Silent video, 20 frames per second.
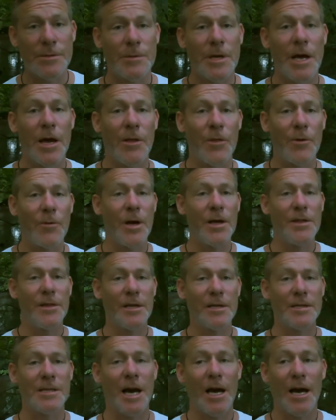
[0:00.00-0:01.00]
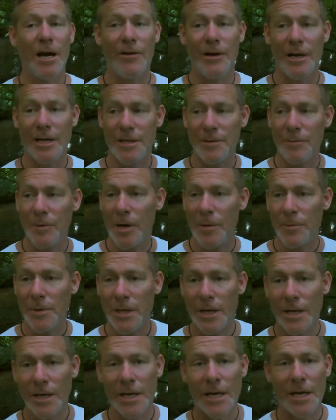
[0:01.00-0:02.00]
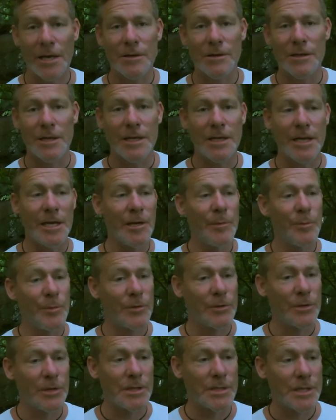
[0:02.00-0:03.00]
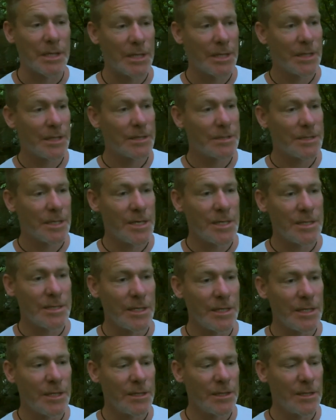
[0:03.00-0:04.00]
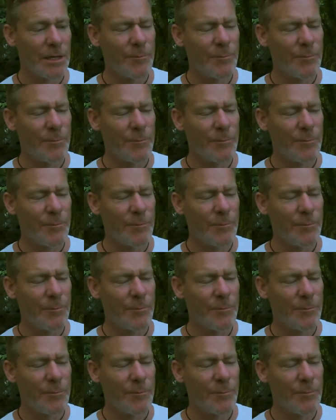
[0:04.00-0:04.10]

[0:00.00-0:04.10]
how the way things are at the moment. Going out on a kneeboard, it's easy.